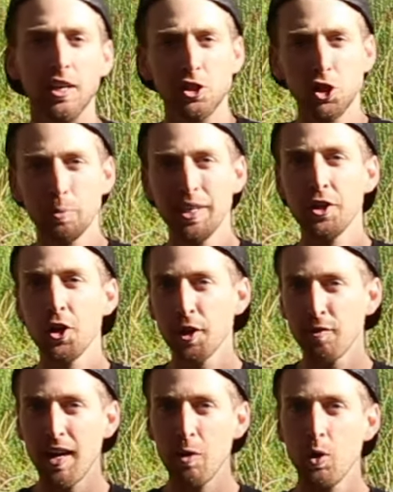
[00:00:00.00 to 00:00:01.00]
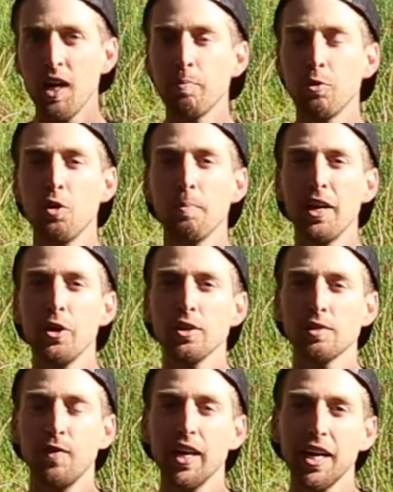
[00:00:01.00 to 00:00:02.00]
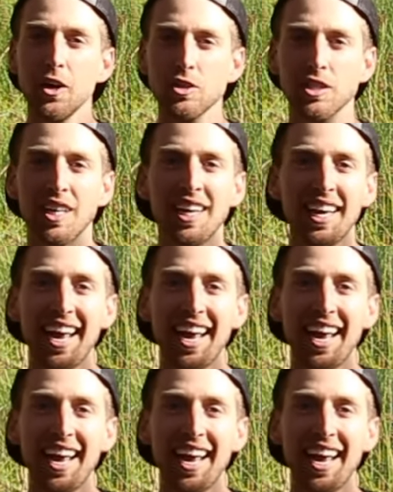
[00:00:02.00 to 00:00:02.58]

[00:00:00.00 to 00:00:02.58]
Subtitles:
so you'll be notified when I upload my newest videos.